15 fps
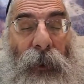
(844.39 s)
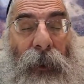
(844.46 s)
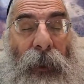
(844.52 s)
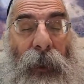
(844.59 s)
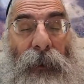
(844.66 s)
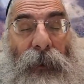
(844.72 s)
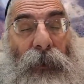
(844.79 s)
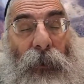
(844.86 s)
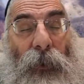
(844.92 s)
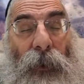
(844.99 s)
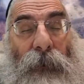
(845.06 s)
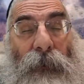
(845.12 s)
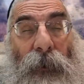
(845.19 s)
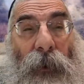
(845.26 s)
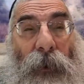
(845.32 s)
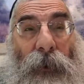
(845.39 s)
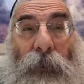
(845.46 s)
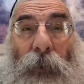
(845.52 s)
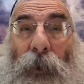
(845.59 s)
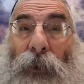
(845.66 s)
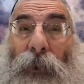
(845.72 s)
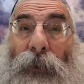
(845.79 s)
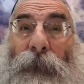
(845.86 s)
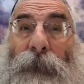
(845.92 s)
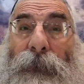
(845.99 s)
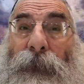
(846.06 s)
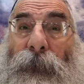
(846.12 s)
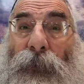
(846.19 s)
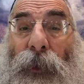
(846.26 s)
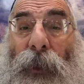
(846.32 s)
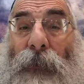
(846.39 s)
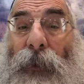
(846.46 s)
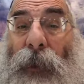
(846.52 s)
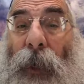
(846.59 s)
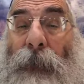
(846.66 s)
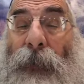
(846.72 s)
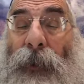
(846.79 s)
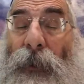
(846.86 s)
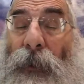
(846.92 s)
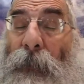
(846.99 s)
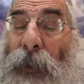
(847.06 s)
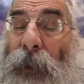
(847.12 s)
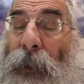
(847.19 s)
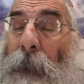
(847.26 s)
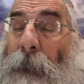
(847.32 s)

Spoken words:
against the will of the Kadosh Baruch Hu, whatever it happens to be.